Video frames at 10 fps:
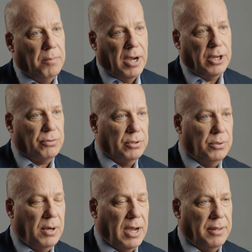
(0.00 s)
My
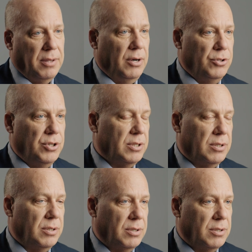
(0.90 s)
crew got there
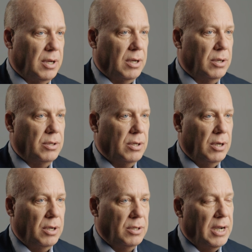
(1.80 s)
just as the second
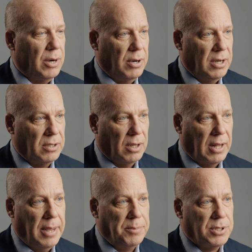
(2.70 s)
tower had
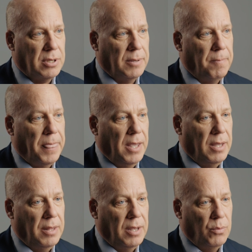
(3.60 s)
collapsed,
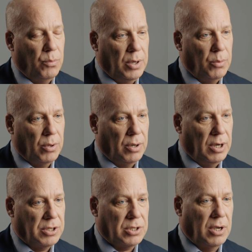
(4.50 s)
and then we
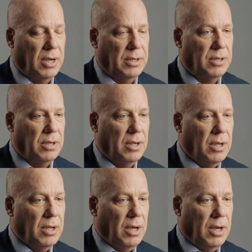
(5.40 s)
were assigned
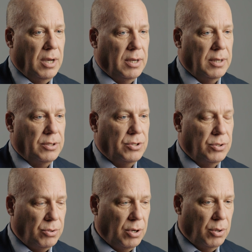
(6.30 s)

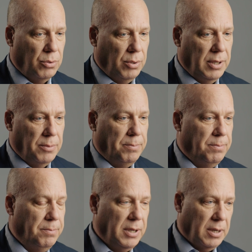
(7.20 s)
to go
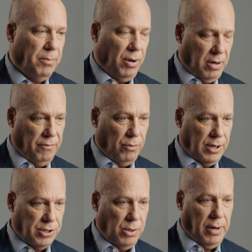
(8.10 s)
become part of a
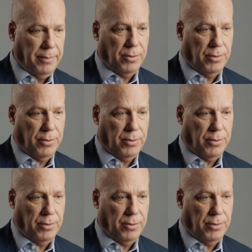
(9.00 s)
rescue